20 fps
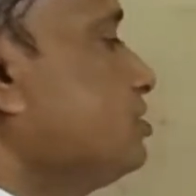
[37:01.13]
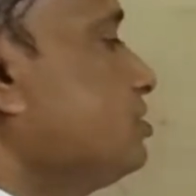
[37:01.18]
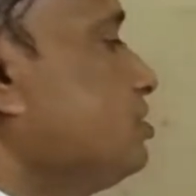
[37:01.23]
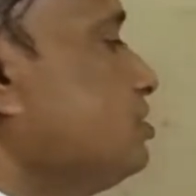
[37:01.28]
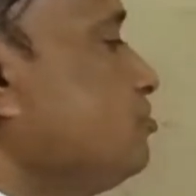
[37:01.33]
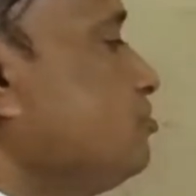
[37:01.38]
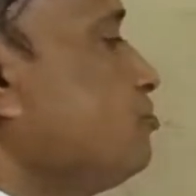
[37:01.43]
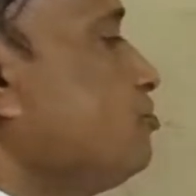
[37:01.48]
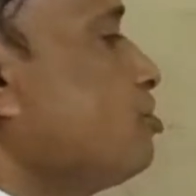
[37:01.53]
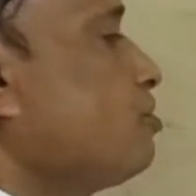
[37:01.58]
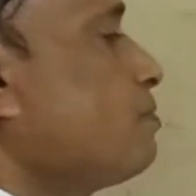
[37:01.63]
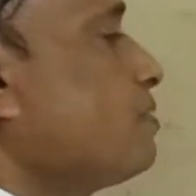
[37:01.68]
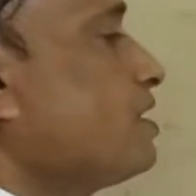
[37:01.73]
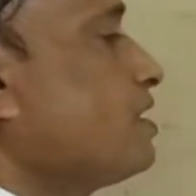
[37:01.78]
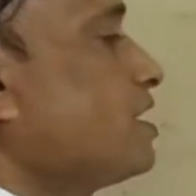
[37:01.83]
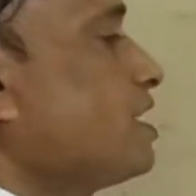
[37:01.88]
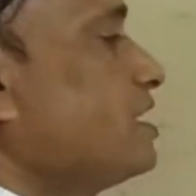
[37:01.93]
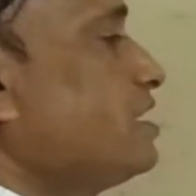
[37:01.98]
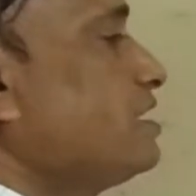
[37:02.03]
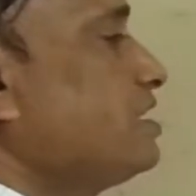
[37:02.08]
if you operate
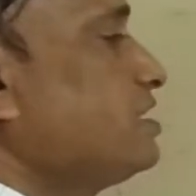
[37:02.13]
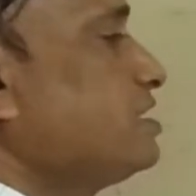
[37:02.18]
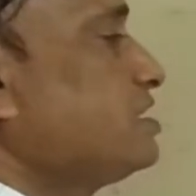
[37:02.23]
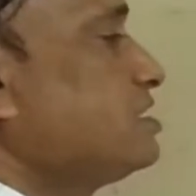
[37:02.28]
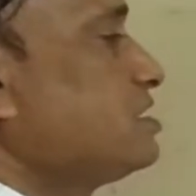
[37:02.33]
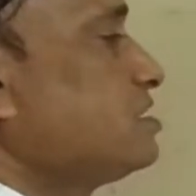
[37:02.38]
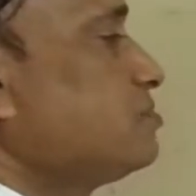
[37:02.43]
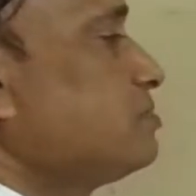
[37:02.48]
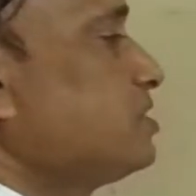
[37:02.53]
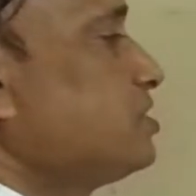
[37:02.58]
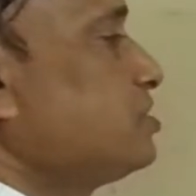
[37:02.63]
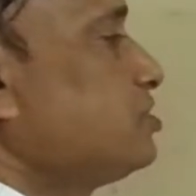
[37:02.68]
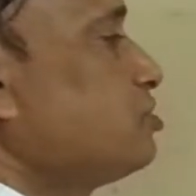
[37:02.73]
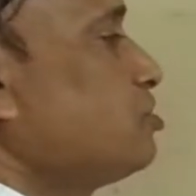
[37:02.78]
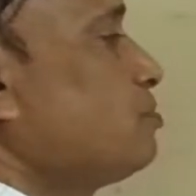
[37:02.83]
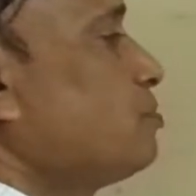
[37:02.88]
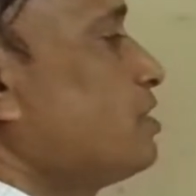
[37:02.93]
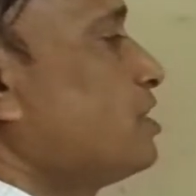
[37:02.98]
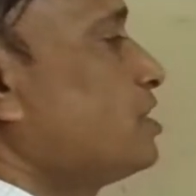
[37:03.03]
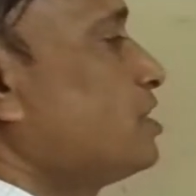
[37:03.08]
identity symmetry
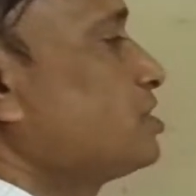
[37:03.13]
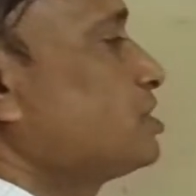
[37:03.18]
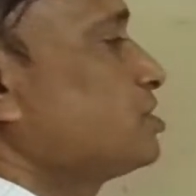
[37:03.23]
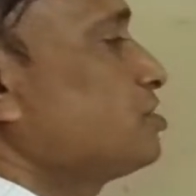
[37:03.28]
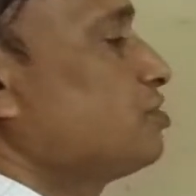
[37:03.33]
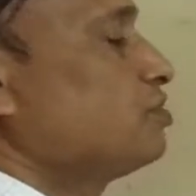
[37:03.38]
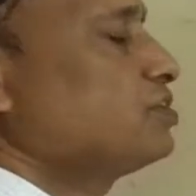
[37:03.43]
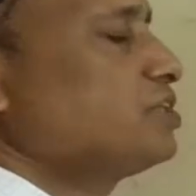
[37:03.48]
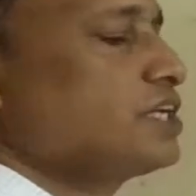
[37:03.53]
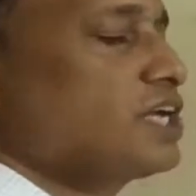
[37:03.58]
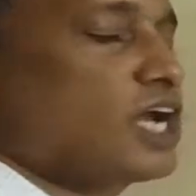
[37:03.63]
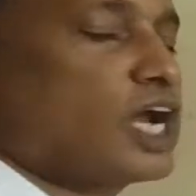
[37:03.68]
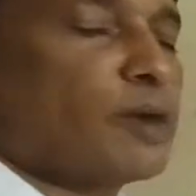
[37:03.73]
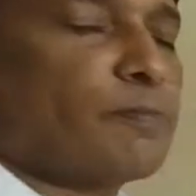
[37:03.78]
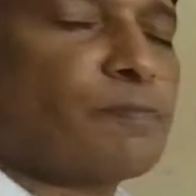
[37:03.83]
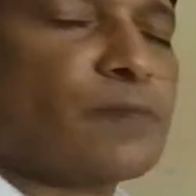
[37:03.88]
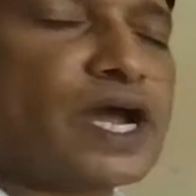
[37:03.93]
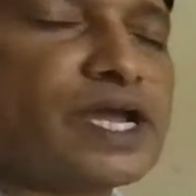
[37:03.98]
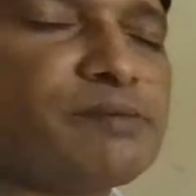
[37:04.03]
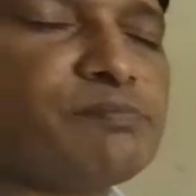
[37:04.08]
operation on the
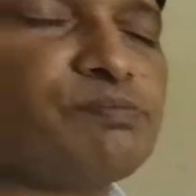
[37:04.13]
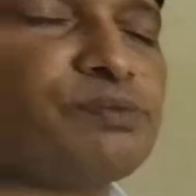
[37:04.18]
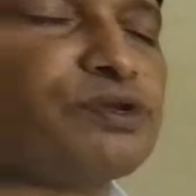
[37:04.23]
combined